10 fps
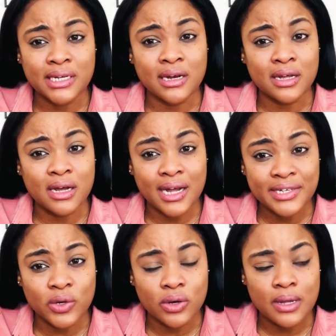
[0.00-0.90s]

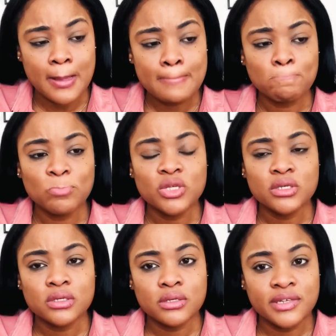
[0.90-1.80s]
conduct.
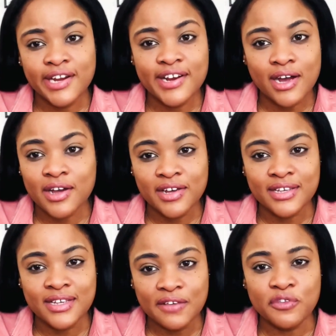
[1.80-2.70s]
They're not gonna
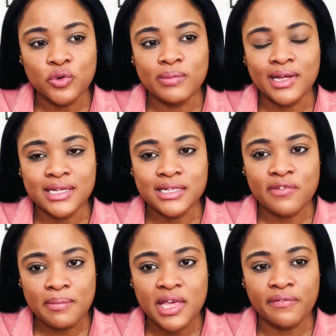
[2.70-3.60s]
give you because of your
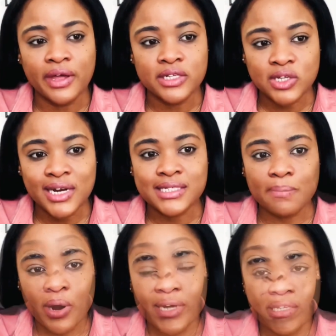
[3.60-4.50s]
behavior. So that's a
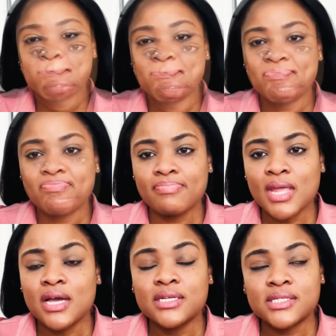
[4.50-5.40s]
part of it.
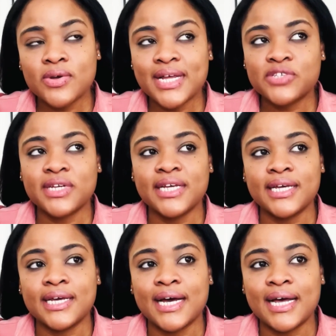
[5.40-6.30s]
So that's really it,
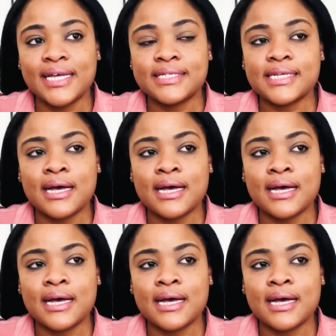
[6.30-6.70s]
guys. If